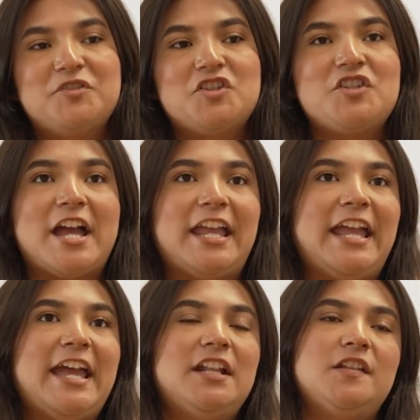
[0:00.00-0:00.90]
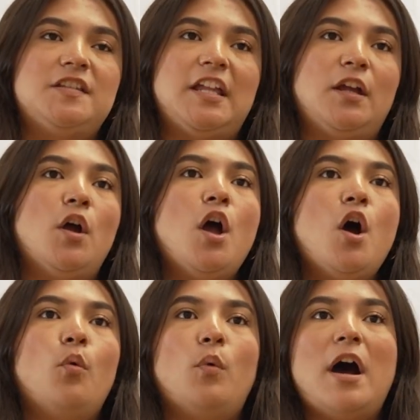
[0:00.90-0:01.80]
just checking in, seeing
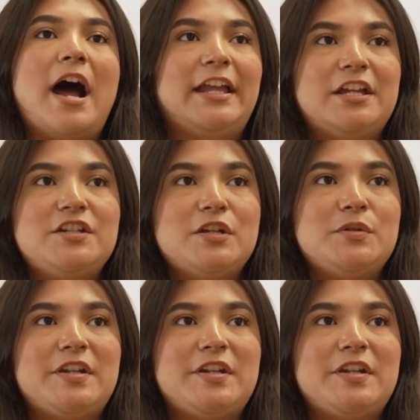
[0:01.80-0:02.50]
what I can do